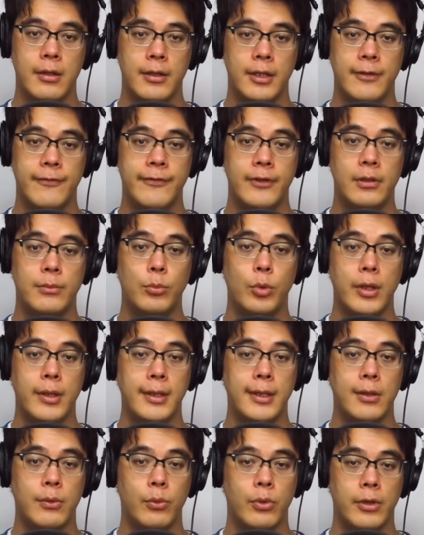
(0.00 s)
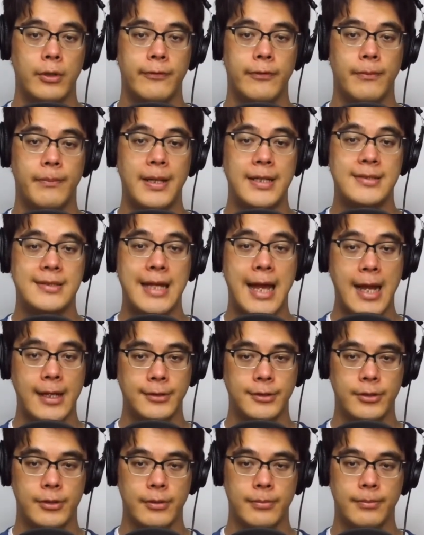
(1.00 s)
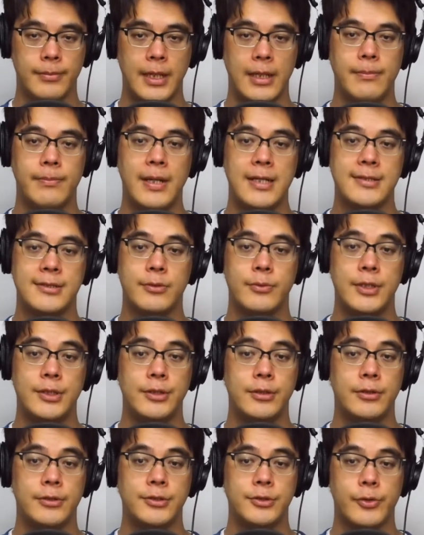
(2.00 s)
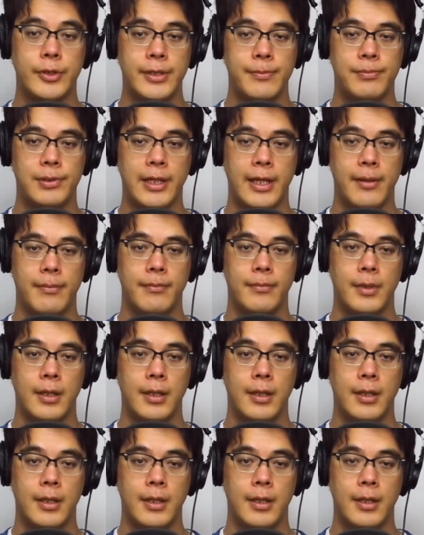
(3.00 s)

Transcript: The film won the award for Best Actor and Best Original Screenplay,